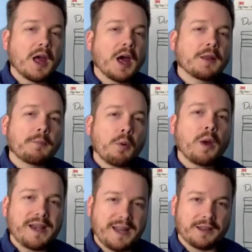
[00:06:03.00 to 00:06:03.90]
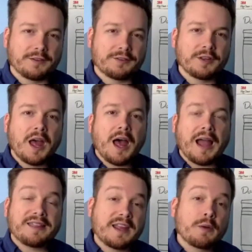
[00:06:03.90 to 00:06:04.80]
The point is, I
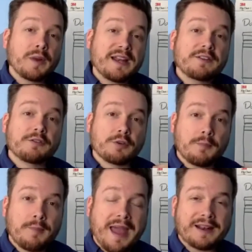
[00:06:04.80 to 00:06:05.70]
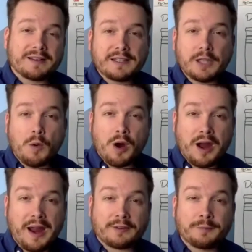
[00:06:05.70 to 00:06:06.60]
think we need to dramatically lower
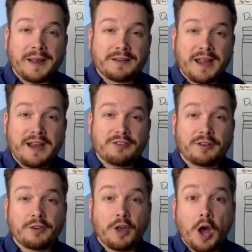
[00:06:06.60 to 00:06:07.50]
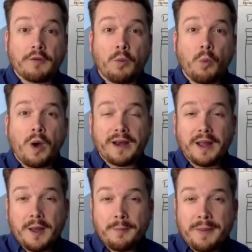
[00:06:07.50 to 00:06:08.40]
our expectations of what
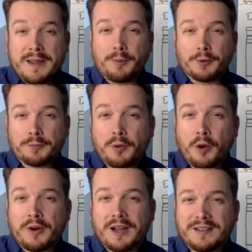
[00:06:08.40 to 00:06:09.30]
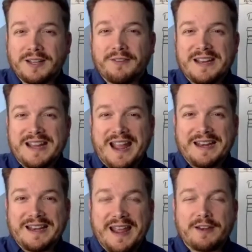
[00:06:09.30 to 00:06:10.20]
people's productivity and
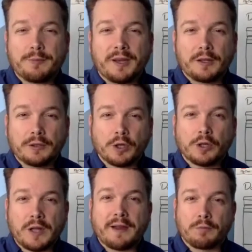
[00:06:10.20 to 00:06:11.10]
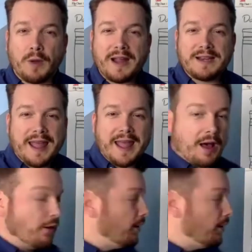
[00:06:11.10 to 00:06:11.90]
engagement look like right now,